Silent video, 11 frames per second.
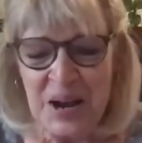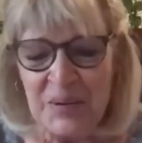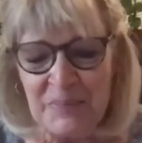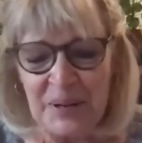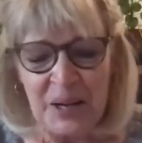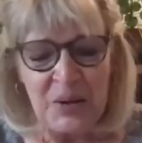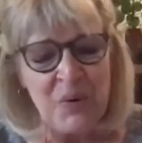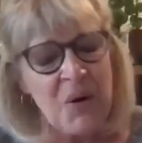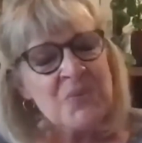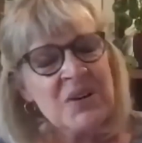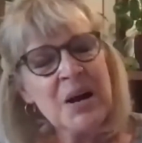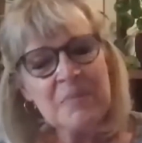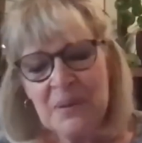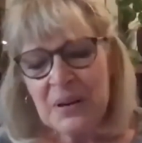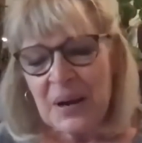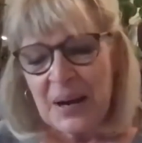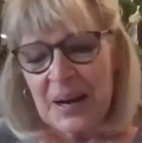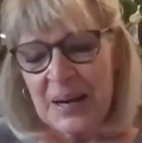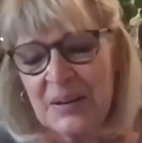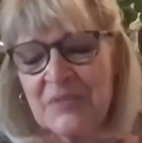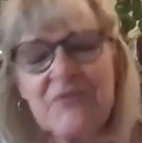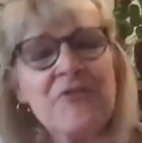But I woke up
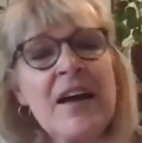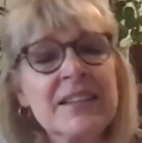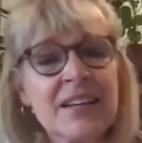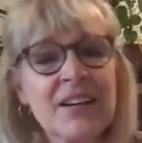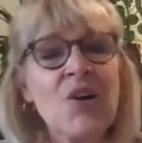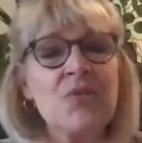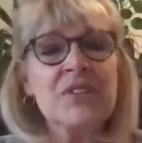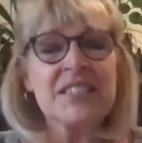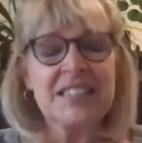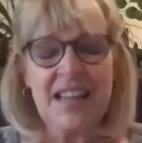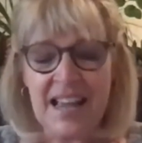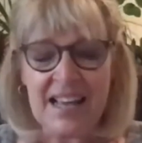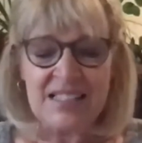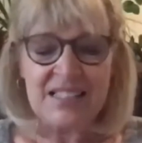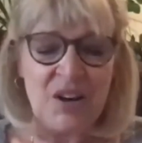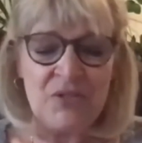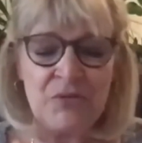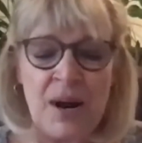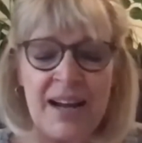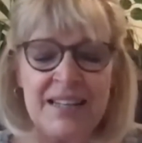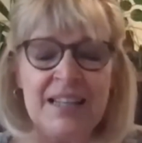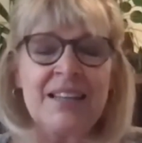fretting over the task of
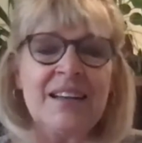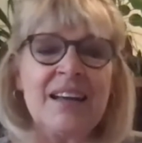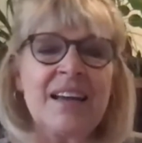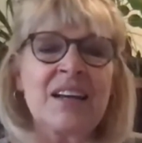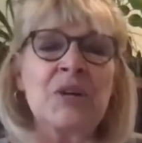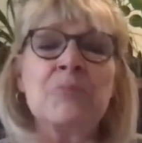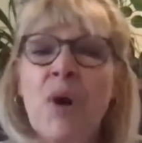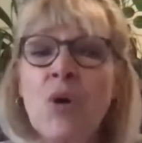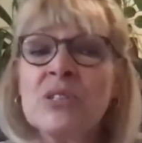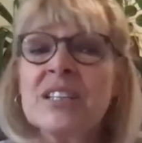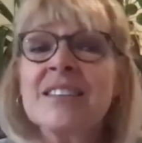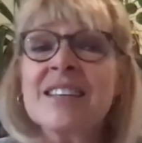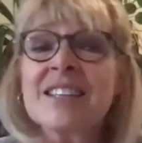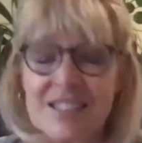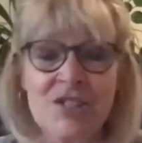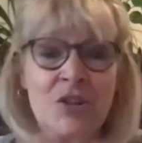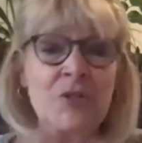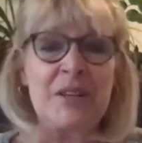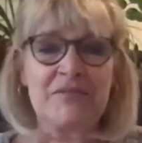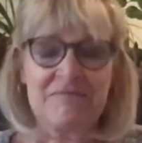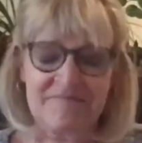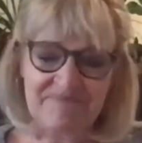writing, composing this
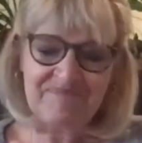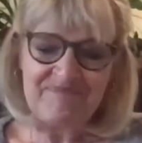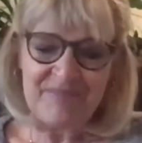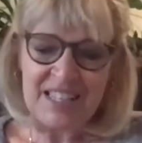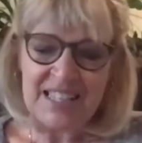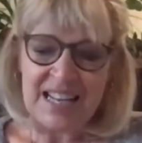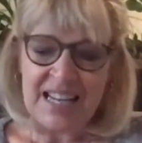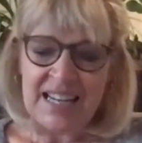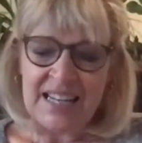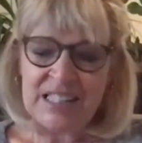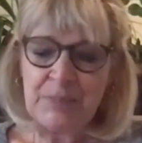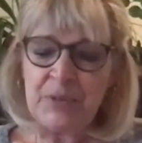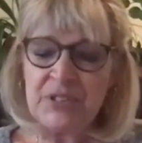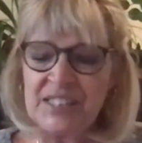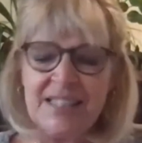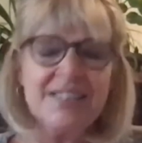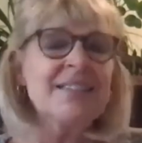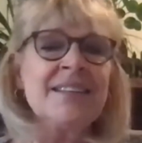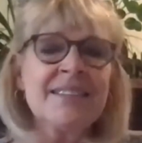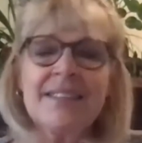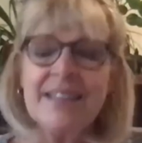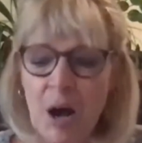sermon. It's
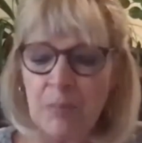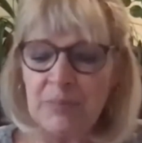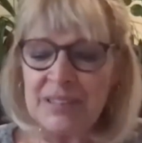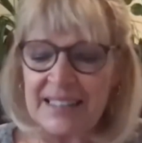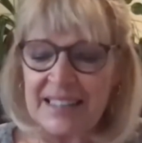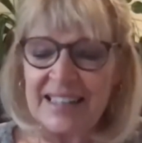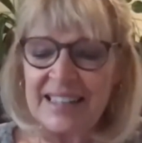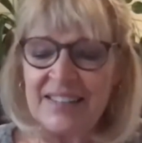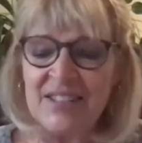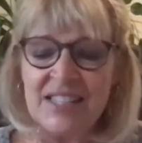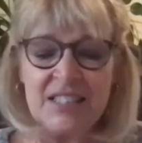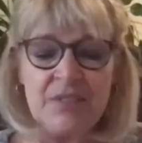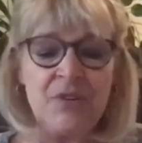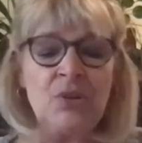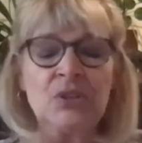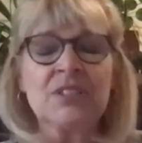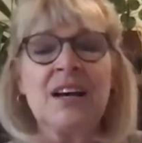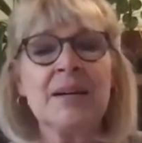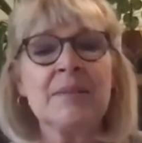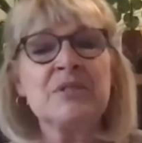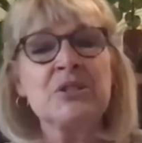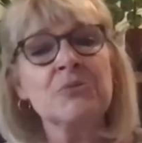persistently humbling in these difficult
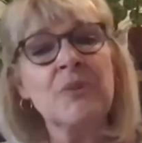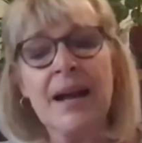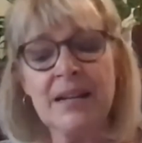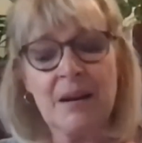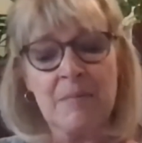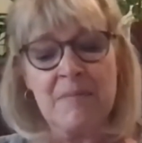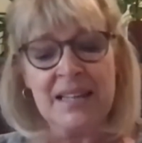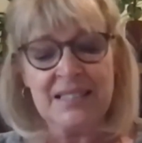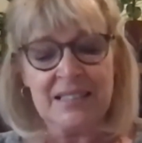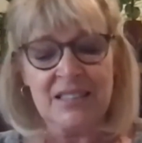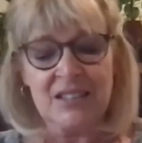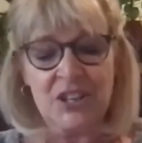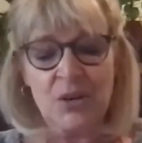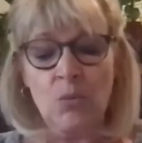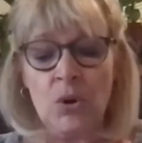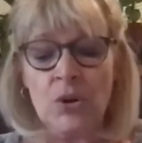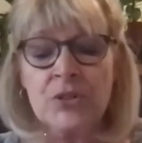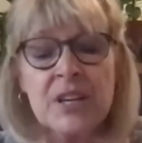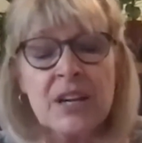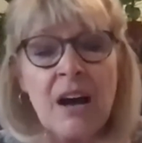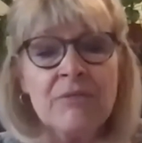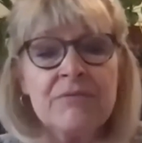times to write a message worthy
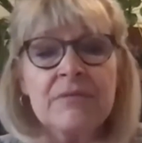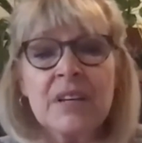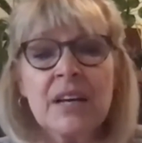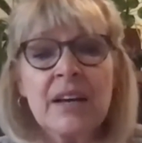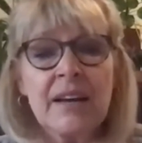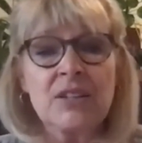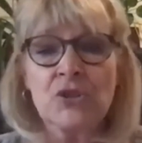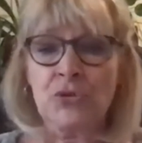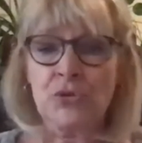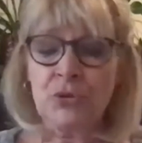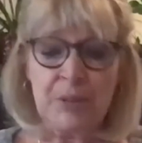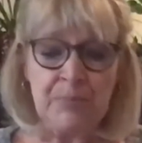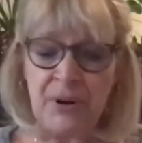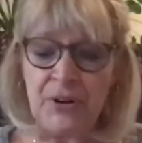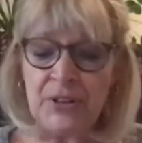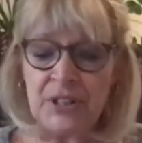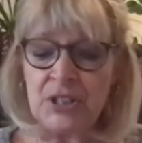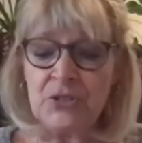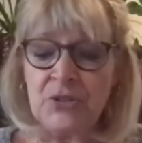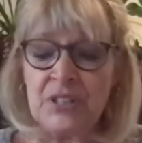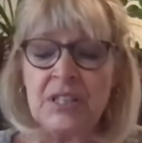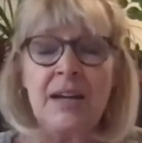of and truly pertinent to
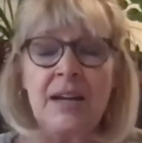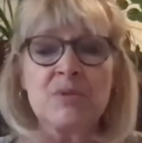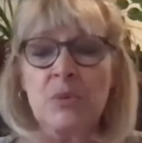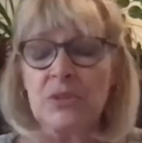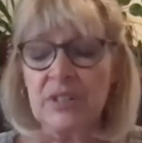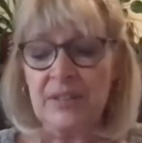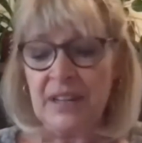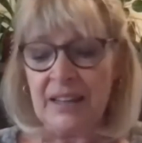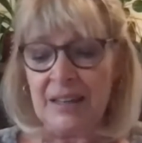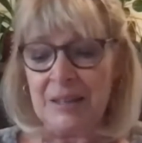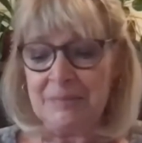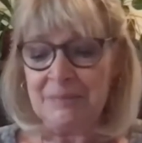the times we're living in.